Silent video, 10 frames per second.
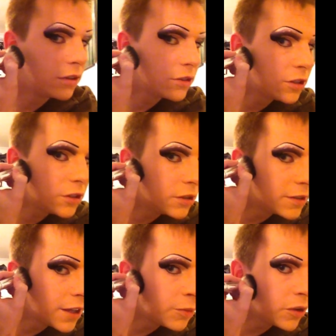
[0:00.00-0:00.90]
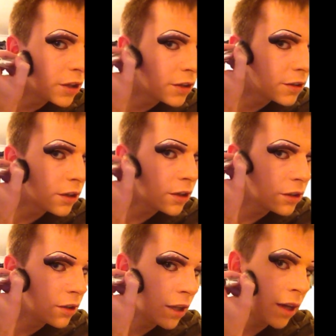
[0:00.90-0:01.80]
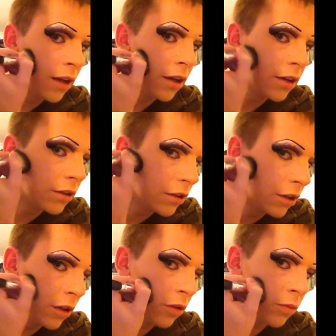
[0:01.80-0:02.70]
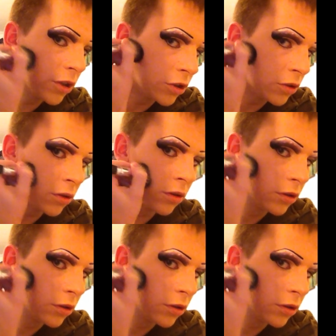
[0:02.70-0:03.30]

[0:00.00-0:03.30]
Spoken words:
just doing the same on the other side, hairline along my jaw,